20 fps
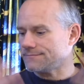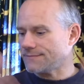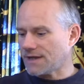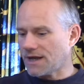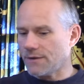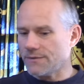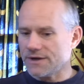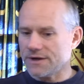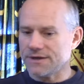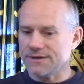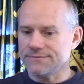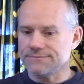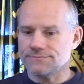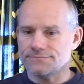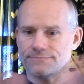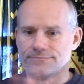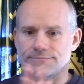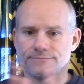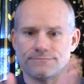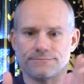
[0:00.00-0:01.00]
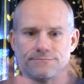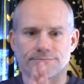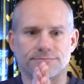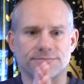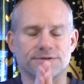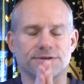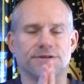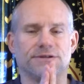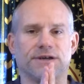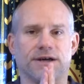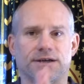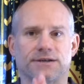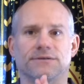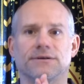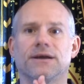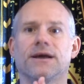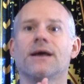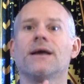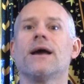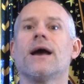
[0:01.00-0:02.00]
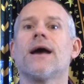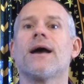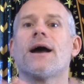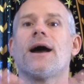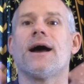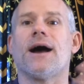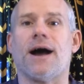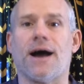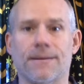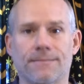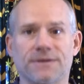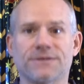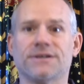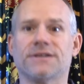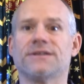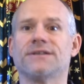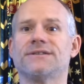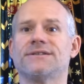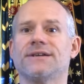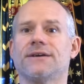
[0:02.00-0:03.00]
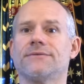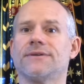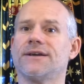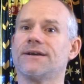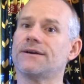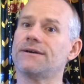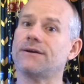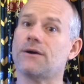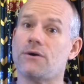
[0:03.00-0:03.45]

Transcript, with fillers: Are we good? Done. I'm going to shut this down here.